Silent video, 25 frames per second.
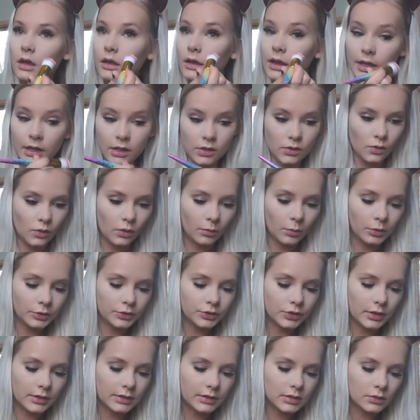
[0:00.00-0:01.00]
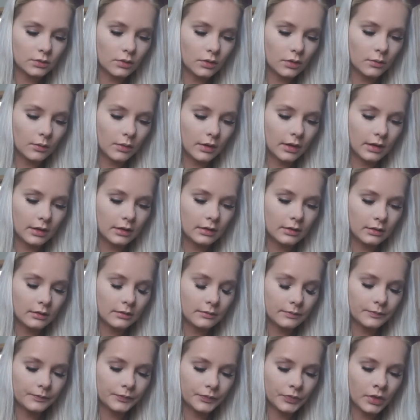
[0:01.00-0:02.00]
like a normal drugstore one.
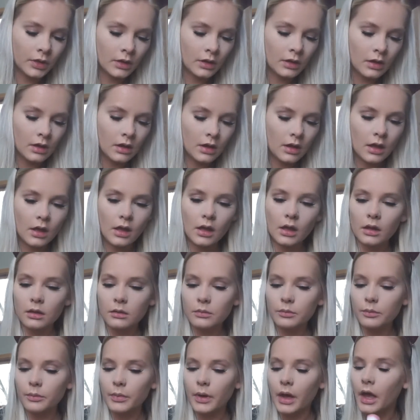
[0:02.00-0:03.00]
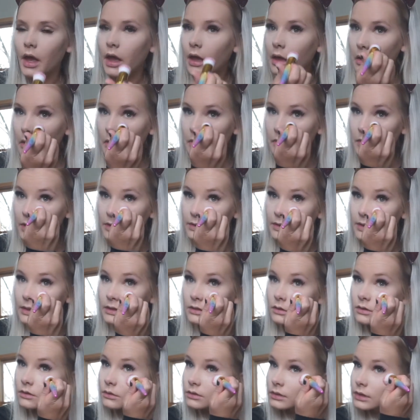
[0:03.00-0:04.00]
But that's like
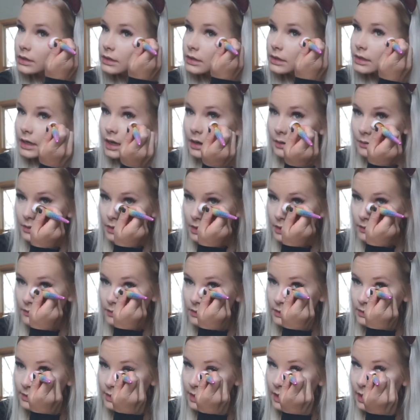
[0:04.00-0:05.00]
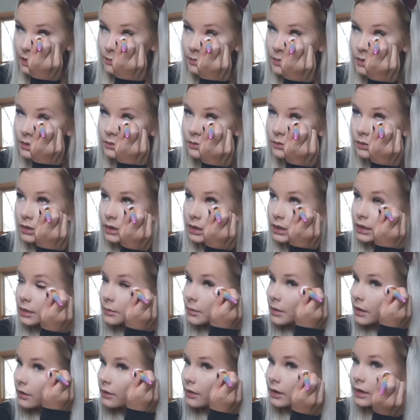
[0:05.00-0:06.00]
the only thing I would even say I'd be worried
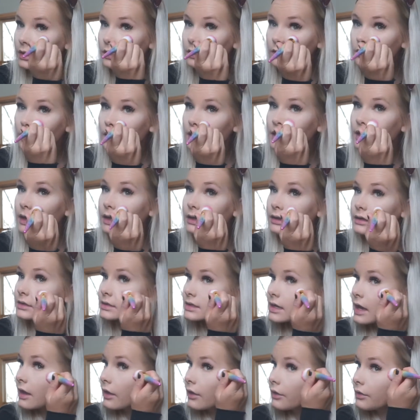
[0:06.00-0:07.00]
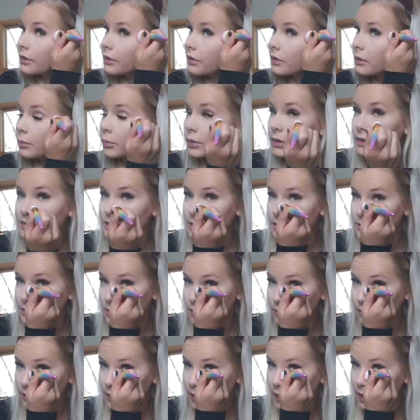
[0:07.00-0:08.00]
about. I can't tell that the bristles
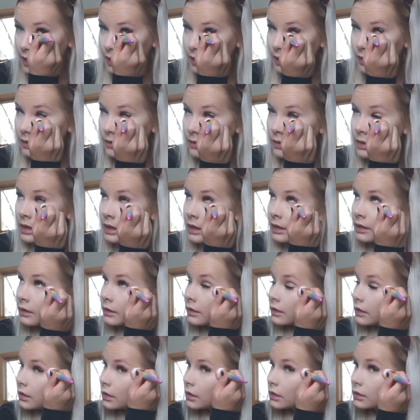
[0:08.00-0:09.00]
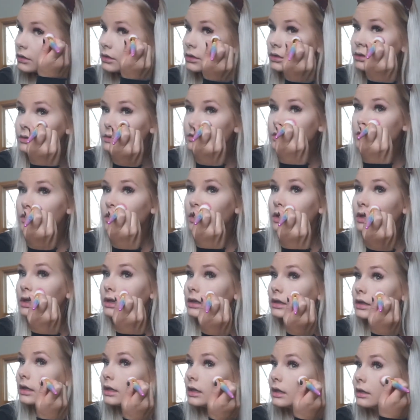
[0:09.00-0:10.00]
are like loose or
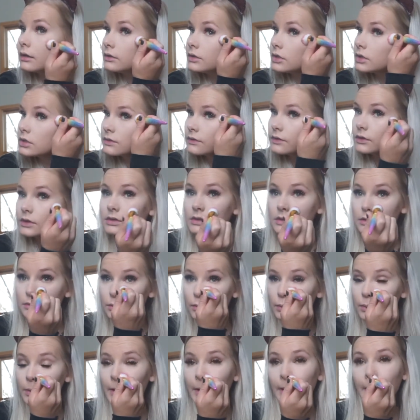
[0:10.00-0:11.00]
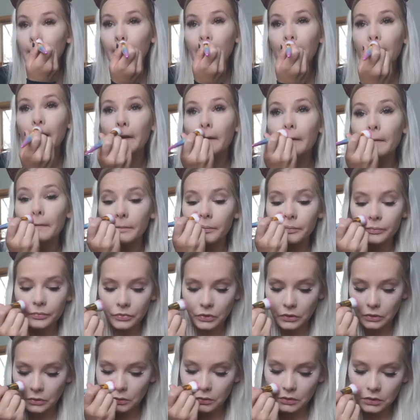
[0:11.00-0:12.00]
anything. It just feels really,
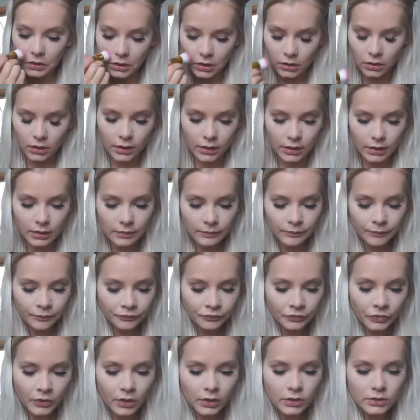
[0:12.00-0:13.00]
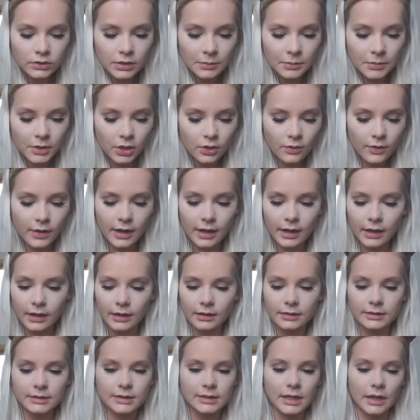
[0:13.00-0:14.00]
really good. So I'm gonna go ahead
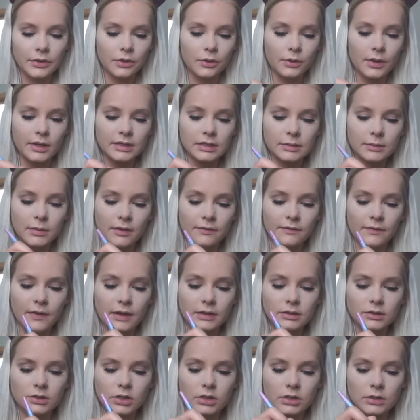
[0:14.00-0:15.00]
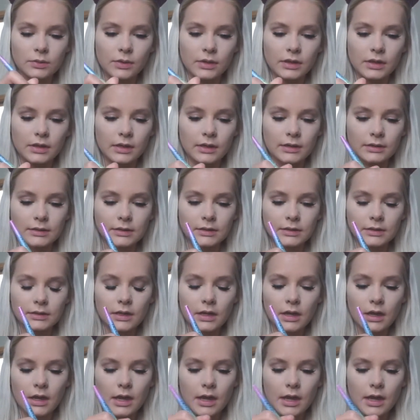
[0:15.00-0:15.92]
and set the rest of my face just with this